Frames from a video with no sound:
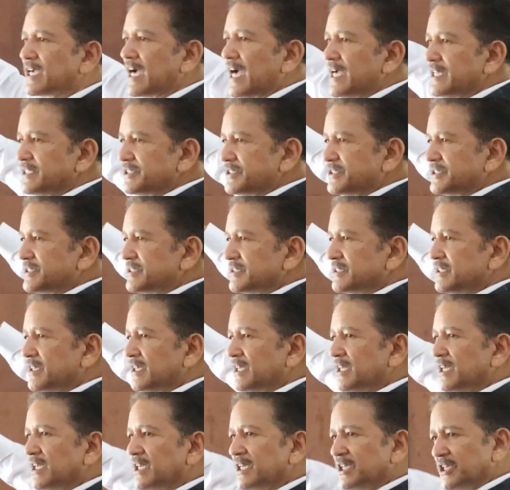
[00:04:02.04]
guys.
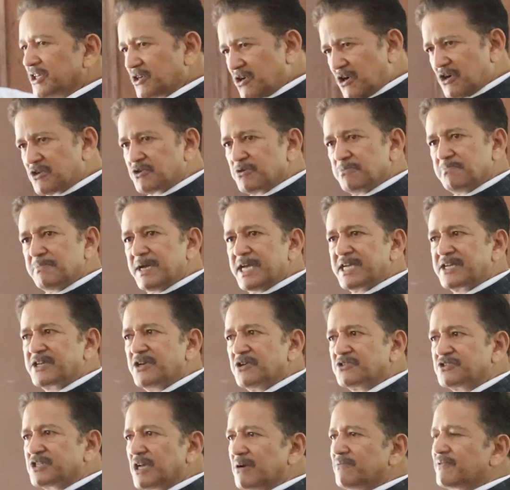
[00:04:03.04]
You got to make
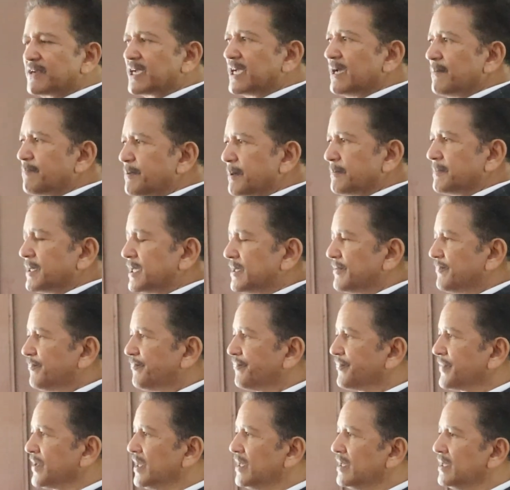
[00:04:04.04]
yourself capable.
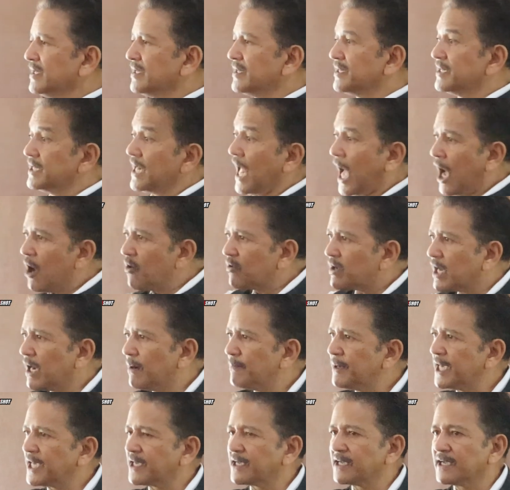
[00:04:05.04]
Now
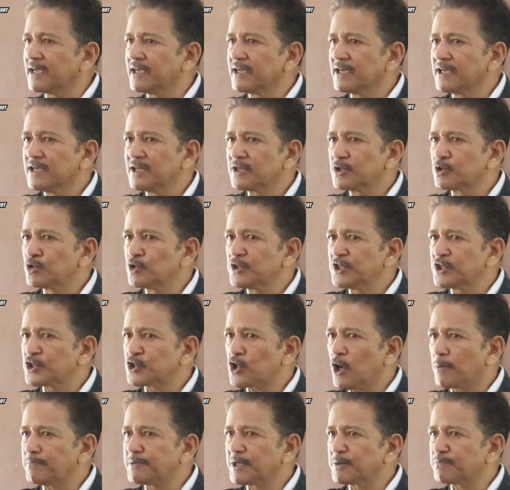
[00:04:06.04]
coming to the
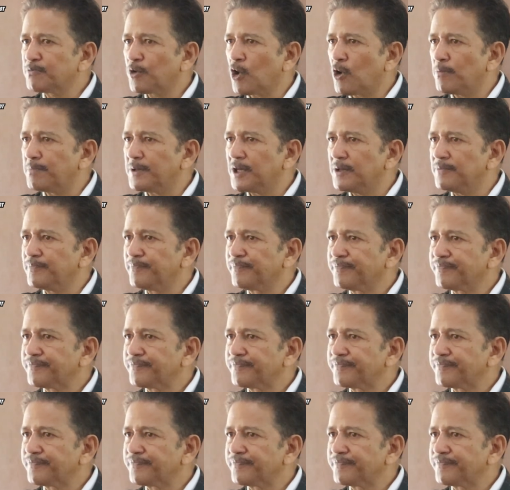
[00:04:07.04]
topic proper.